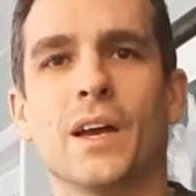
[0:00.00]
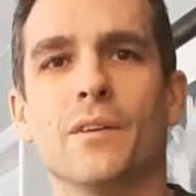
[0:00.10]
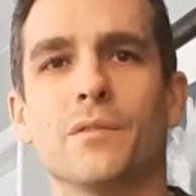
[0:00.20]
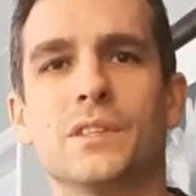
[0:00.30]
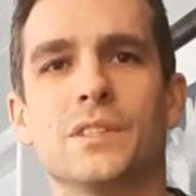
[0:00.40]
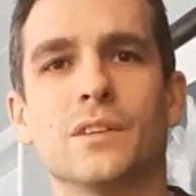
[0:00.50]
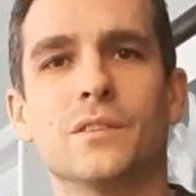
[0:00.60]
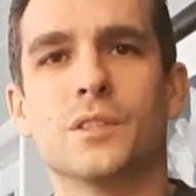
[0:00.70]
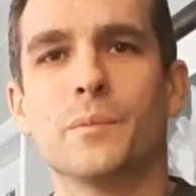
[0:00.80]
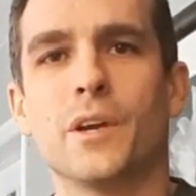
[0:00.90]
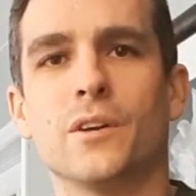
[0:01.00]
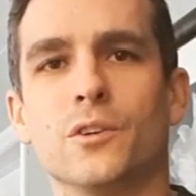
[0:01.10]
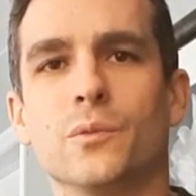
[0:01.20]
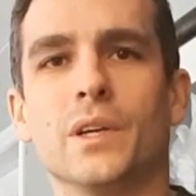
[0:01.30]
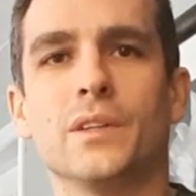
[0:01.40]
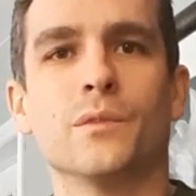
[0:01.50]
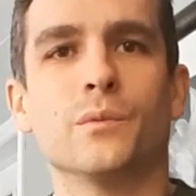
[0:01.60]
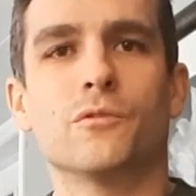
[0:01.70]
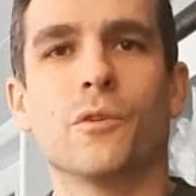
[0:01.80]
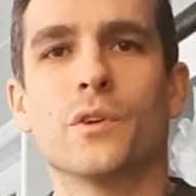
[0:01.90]
Every single tomato you eat that
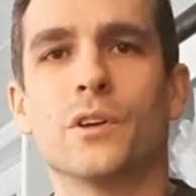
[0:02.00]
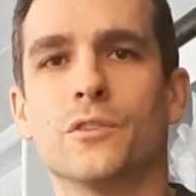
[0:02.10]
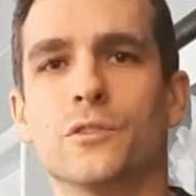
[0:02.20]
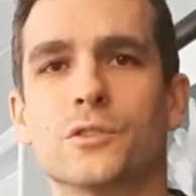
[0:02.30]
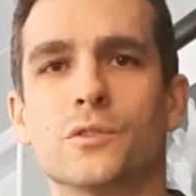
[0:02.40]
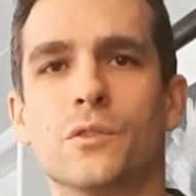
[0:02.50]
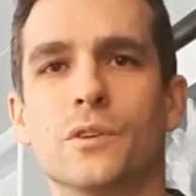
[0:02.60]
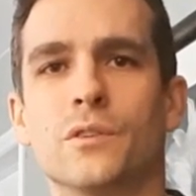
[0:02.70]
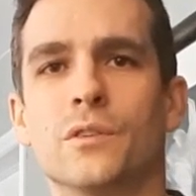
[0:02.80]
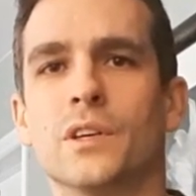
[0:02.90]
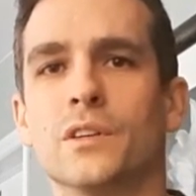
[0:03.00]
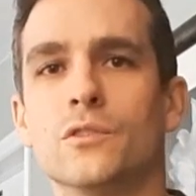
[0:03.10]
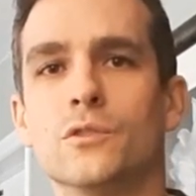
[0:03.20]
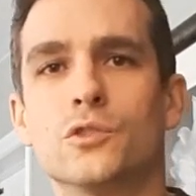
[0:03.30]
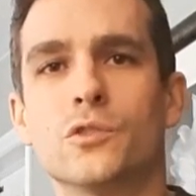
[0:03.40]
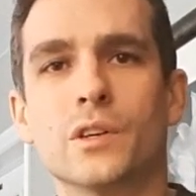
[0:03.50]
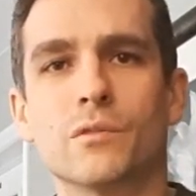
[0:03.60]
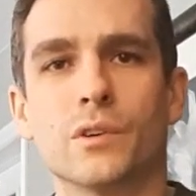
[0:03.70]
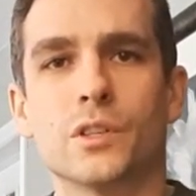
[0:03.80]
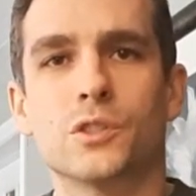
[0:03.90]
was grown on your soil, in
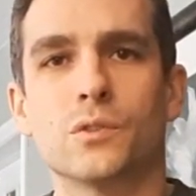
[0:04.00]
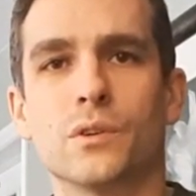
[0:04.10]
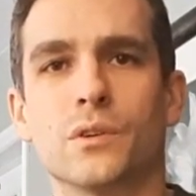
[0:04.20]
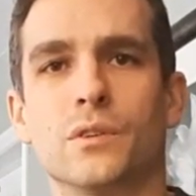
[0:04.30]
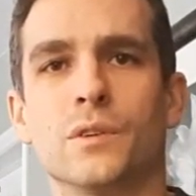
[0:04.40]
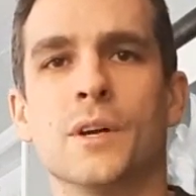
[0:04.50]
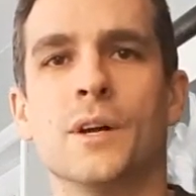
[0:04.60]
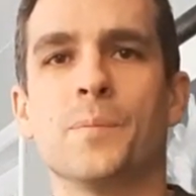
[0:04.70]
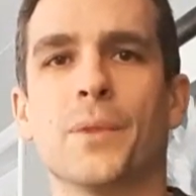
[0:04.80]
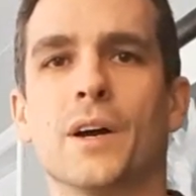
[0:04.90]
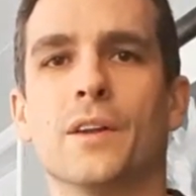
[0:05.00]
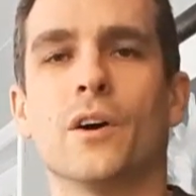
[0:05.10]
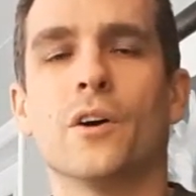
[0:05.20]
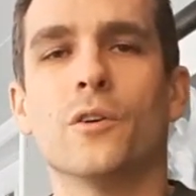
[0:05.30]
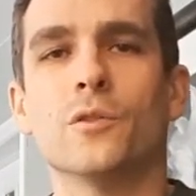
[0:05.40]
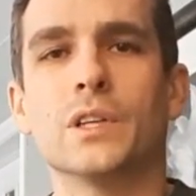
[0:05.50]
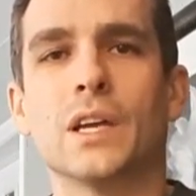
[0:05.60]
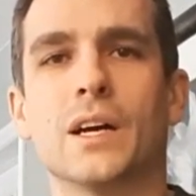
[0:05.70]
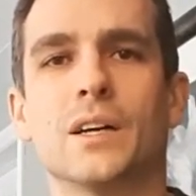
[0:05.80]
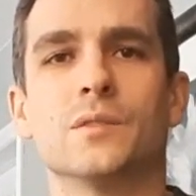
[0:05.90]
nutrient-rich soil, uh, not only
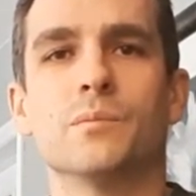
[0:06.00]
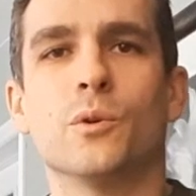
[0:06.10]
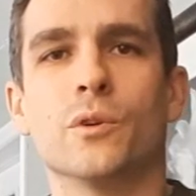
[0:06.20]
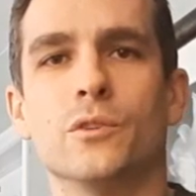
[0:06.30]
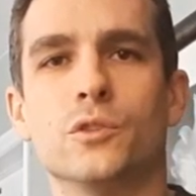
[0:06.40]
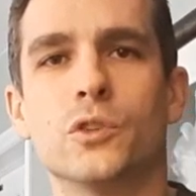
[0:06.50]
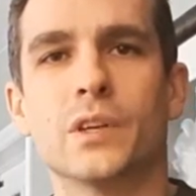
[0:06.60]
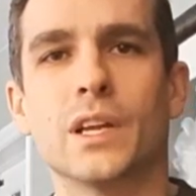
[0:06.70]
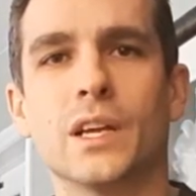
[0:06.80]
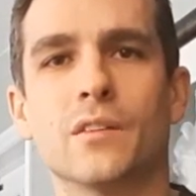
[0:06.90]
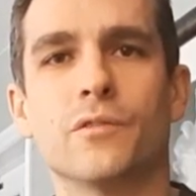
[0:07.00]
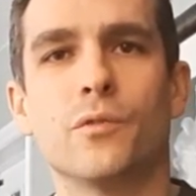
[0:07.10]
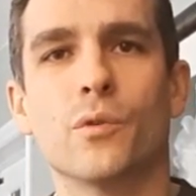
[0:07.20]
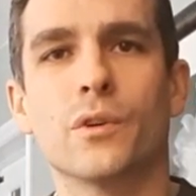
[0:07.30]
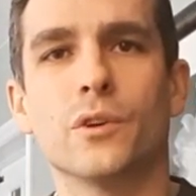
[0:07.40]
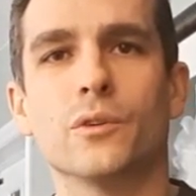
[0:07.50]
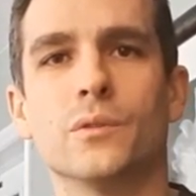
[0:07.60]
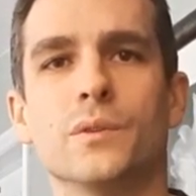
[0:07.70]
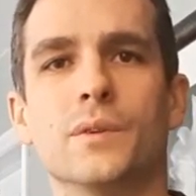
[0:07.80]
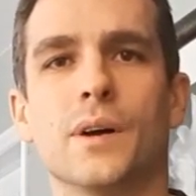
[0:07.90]
has more nutrient in it for
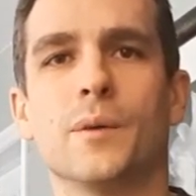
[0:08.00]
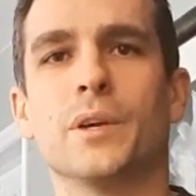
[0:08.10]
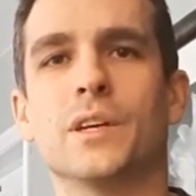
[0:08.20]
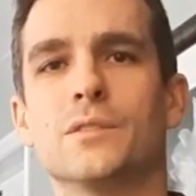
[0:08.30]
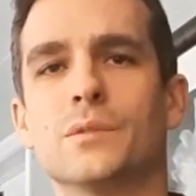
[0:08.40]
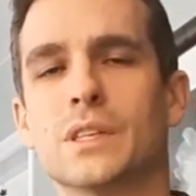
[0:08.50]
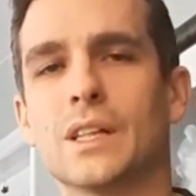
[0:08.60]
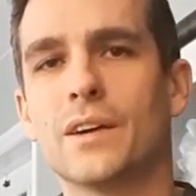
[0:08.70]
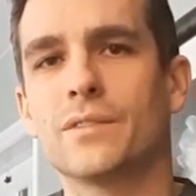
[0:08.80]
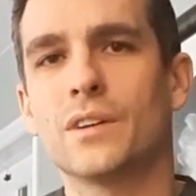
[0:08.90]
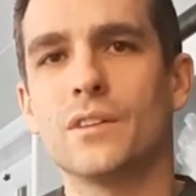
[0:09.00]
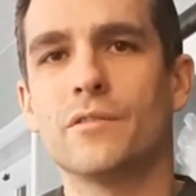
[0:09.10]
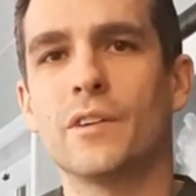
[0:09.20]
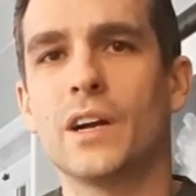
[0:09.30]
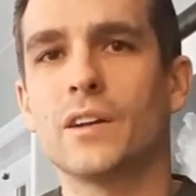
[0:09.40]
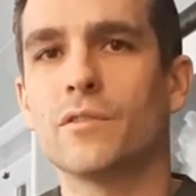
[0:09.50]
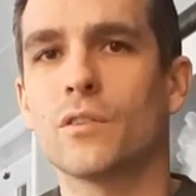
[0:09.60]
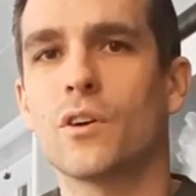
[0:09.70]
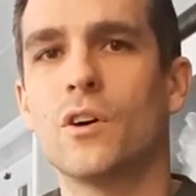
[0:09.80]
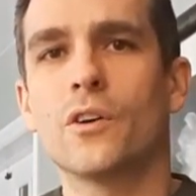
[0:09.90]
you uh, because it was left on the vine for
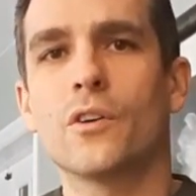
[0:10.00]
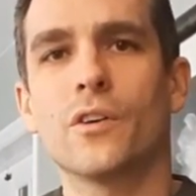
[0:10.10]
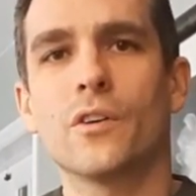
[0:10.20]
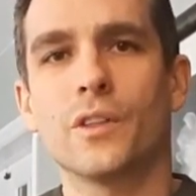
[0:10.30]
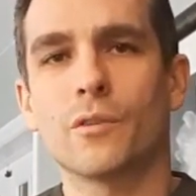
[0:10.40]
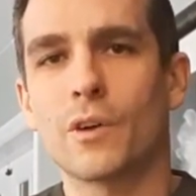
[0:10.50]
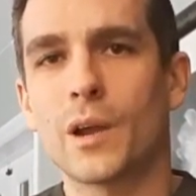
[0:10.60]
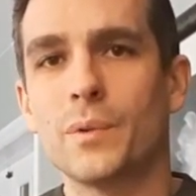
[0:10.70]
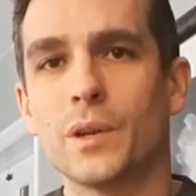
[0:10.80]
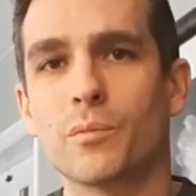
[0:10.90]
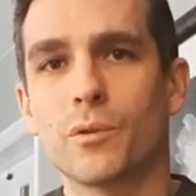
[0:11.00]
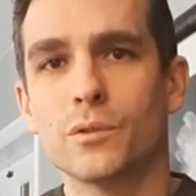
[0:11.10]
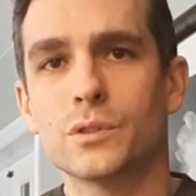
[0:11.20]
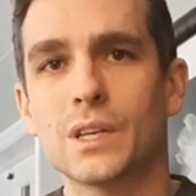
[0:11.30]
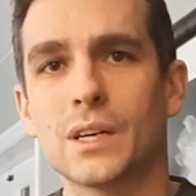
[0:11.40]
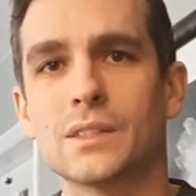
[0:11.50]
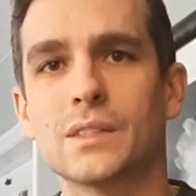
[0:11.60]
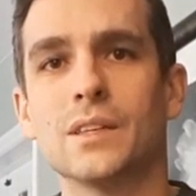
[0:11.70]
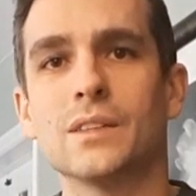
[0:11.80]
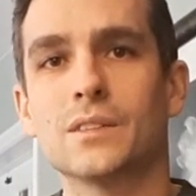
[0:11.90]
longer, the ripening
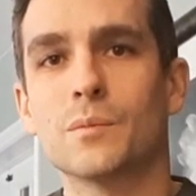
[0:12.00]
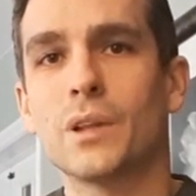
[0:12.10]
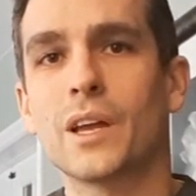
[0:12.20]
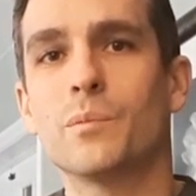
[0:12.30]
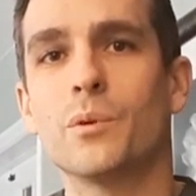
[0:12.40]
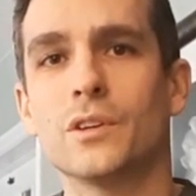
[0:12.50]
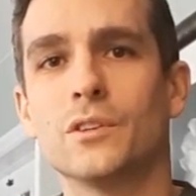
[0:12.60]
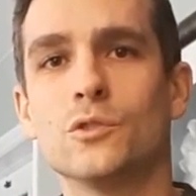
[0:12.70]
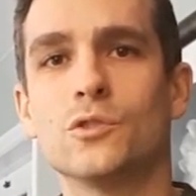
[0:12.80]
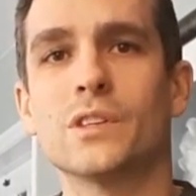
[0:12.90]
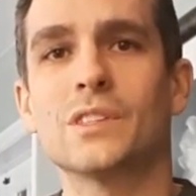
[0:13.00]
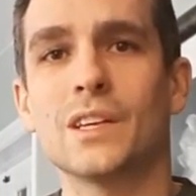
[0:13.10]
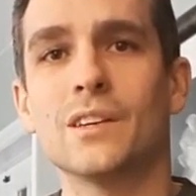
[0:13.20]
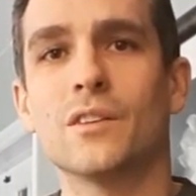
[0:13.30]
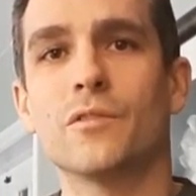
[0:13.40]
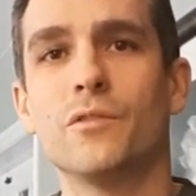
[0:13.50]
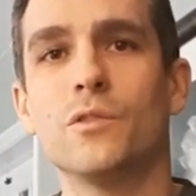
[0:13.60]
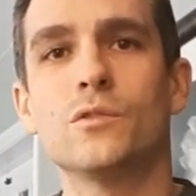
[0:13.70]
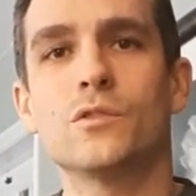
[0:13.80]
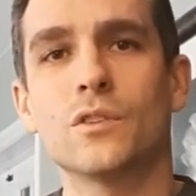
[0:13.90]
process is the plant putting nutrients into the
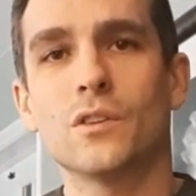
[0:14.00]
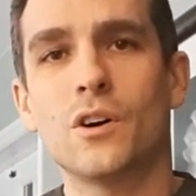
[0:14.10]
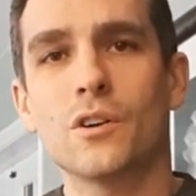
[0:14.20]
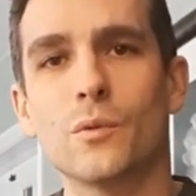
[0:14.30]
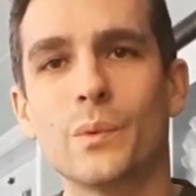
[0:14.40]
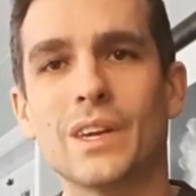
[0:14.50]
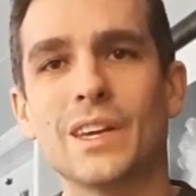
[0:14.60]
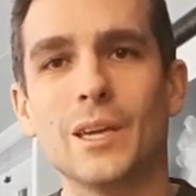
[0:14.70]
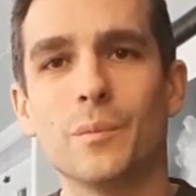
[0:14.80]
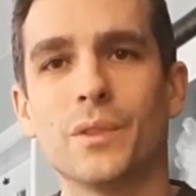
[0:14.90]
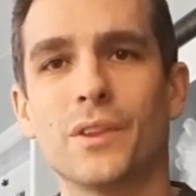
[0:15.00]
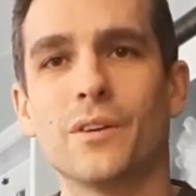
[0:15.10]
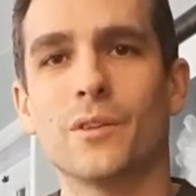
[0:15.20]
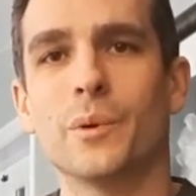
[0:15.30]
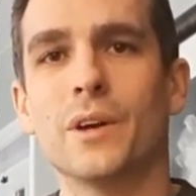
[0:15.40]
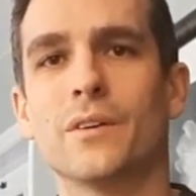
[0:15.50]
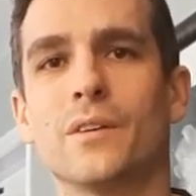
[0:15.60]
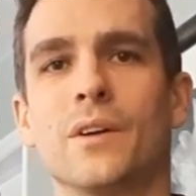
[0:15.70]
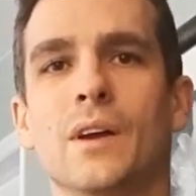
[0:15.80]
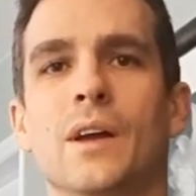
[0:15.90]
food. So the longer we can keep it there, the
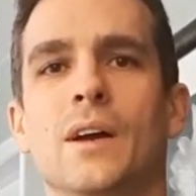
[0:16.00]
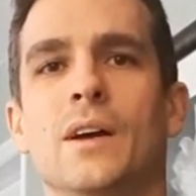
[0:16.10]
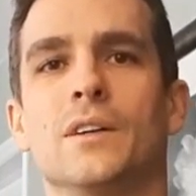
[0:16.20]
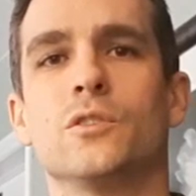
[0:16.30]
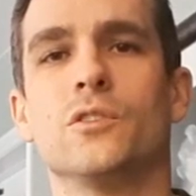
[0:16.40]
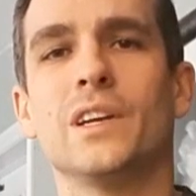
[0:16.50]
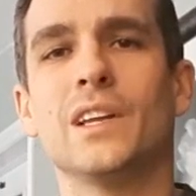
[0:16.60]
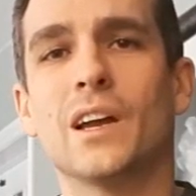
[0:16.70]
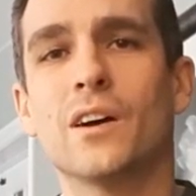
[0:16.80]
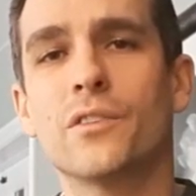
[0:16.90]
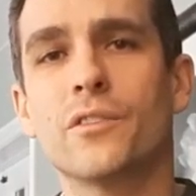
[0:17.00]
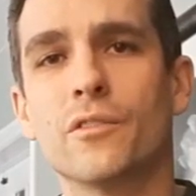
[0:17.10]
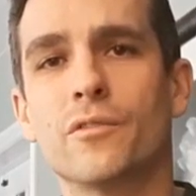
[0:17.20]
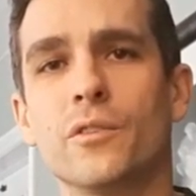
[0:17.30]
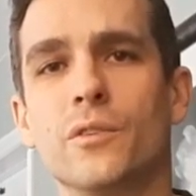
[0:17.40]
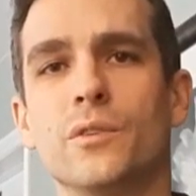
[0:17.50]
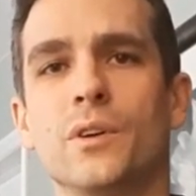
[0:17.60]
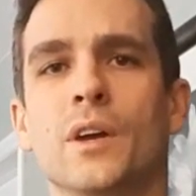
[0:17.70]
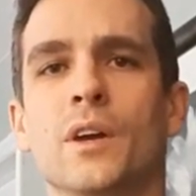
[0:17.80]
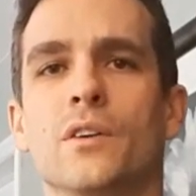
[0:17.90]
better. So you're eating healthier
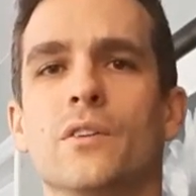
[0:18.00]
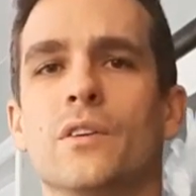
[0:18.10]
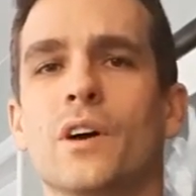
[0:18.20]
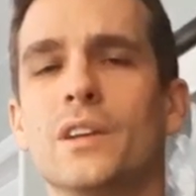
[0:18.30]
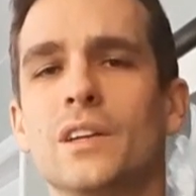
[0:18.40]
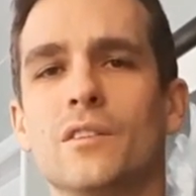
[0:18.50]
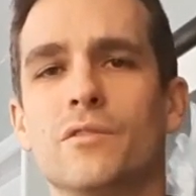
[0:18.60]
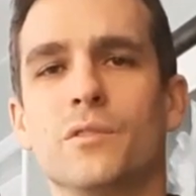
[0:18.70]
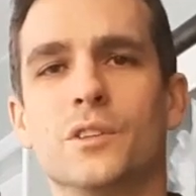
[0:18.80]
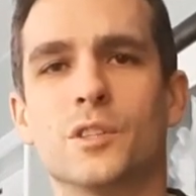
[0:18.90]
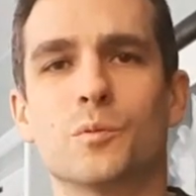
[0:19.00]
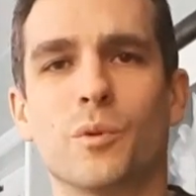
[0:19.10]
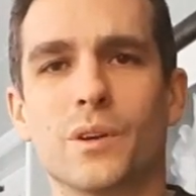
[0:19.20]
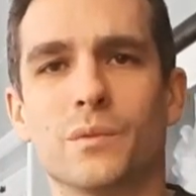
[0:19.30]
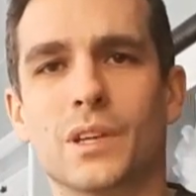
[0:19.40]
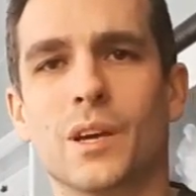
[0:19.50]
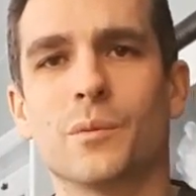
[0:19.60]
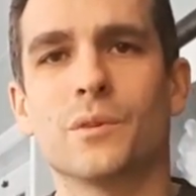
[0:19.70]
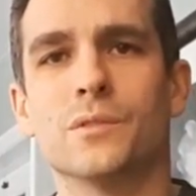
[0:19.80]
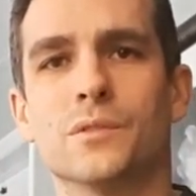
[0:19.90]
food, you're not eating food that's sprayed with
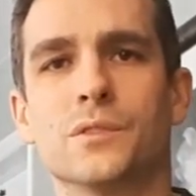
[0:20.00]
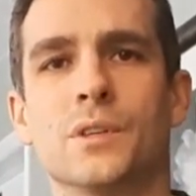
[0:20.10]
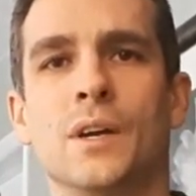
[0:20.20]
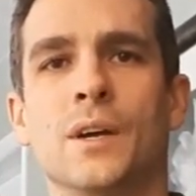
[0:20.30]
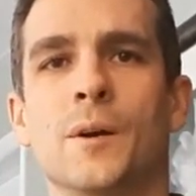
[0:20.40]
chemicals.